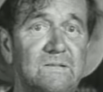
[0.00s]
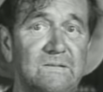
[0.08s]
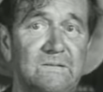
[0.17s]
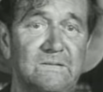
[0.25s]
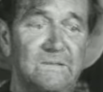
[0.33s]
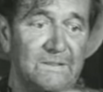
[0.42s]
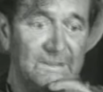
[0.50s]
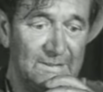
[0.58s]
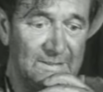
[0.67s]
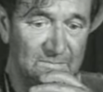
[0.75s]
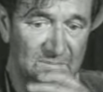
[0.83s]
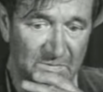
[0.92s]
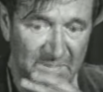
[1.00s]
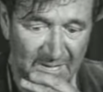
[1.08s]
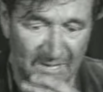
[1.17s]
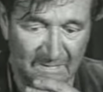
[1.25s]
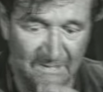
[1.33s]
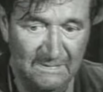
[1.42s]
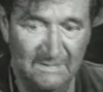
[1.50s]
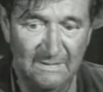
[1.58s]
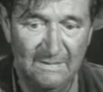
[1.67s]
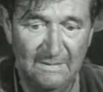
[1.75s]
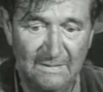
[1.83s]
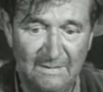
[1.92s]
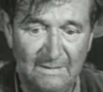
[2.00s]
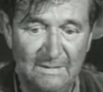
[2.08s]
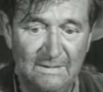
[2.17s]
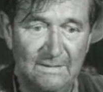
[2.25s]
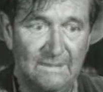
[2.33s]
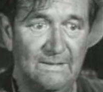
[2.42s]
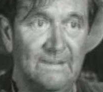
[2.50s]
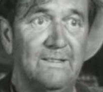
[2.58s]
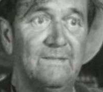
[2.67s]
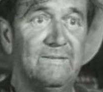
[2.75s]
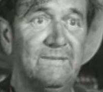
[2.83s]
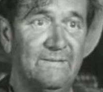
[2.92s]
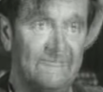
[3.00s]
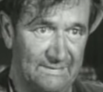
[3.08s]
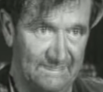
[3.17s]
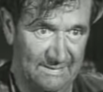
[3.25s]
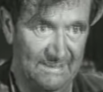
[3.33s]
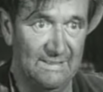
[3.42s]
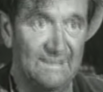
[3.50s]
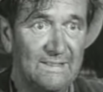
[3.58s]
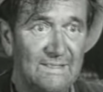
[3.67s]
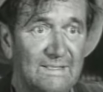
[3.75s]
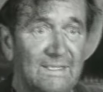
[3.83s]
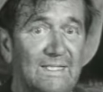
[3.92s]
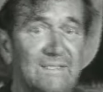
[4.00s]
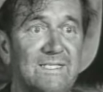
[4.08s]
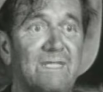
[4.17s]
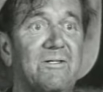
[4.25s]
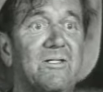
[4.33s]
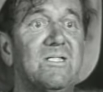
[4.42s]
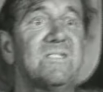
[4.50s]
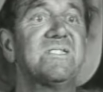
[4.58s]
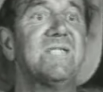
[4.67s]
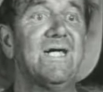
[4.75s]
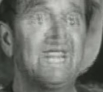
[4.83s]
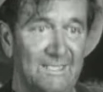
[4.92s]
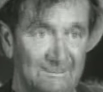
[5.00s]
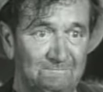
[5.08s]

Oh, yeah, I remember now. Yeah. That's how it all started.